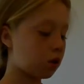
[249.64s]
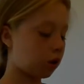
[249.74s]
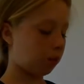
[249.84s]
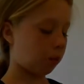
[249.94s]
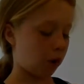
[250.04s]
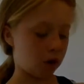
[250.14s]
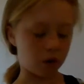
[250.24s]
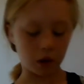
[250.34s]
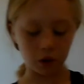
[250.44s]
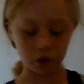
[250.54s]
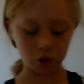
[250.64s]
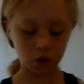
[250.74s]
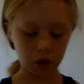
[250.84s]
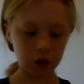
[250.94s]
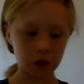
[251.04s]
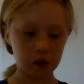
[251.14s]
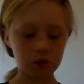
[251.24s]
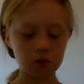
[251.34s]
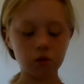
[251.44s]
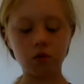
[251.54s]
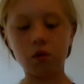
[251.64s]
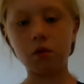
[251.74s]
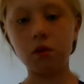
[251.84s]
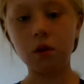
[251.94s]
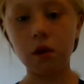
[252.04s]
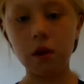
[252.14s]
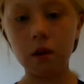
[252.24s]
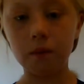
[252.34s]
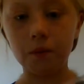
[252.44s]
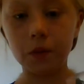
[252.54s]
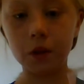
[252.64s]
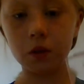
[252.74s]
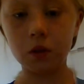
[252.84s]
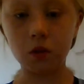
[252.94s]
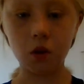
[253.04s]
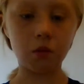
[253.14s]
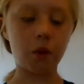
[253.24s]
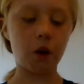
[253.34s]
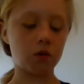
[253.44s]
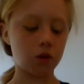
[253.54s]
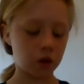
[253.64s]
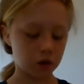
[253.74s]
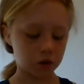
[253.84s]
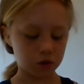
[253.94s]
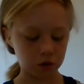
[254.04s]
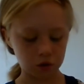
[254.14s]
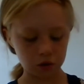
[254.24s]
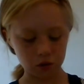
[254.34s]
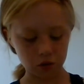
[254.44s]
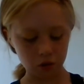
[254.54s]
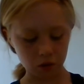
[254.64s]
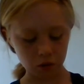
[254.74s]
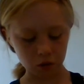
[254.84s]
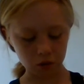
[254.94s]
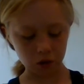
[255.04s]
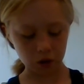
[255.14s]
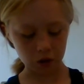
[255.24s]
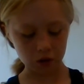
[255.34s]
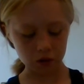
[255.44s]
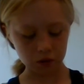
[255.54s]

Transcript: dark brown actually now this dark brown and just got